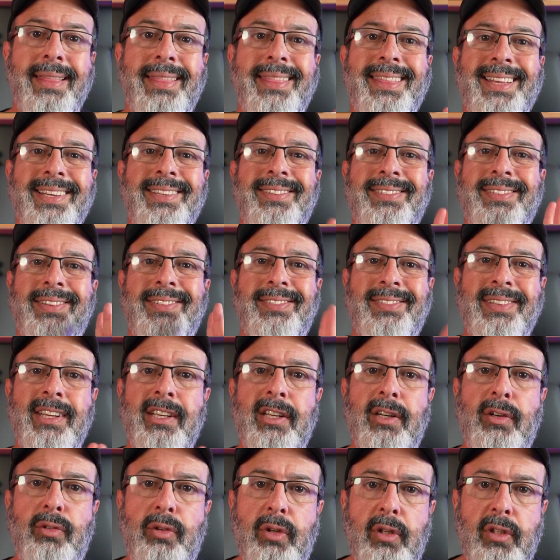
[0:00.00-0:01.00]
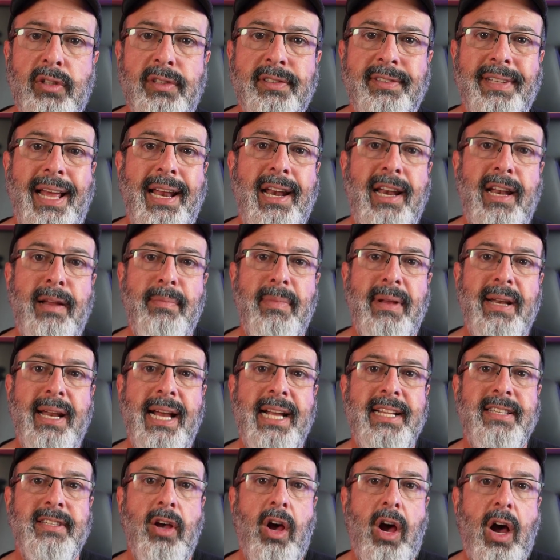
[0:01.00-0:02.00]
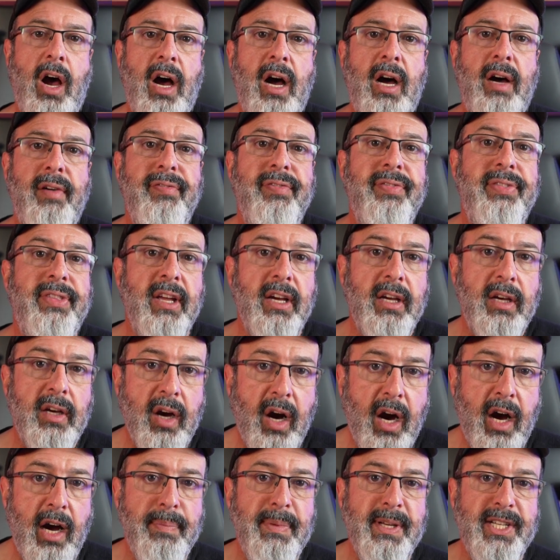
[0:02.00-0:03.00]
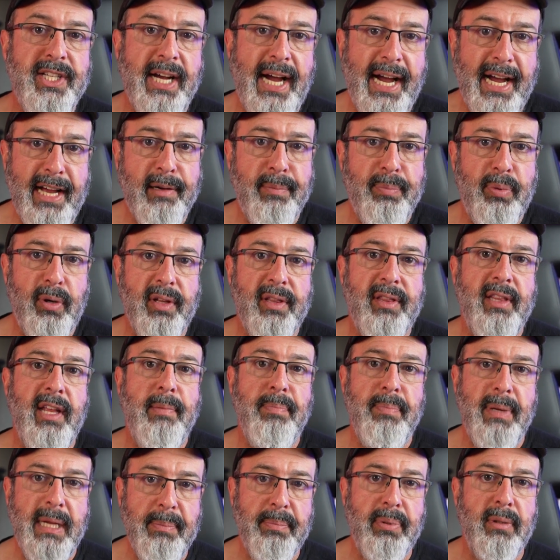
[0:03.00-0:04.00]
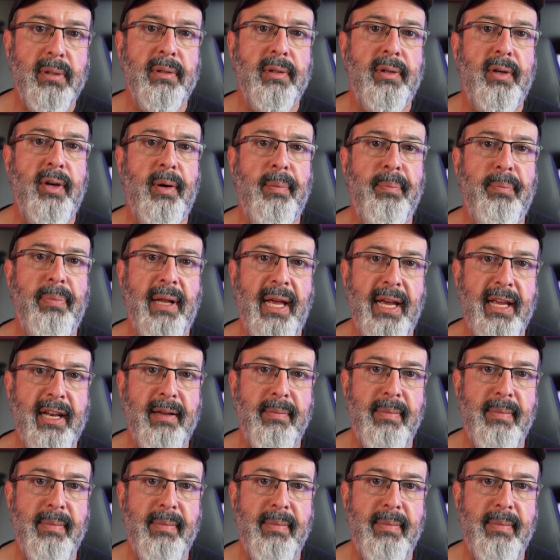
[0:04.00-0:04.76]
This single rules eliminates half the garbage output that people complain